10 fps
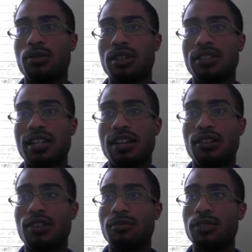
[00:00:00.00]
quick is
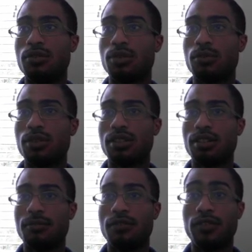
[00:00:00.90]
how I've been doing with
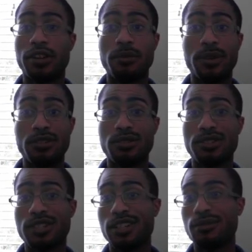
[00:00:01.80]
environmental
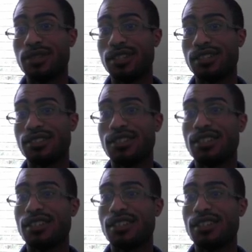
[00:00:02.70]
design with this.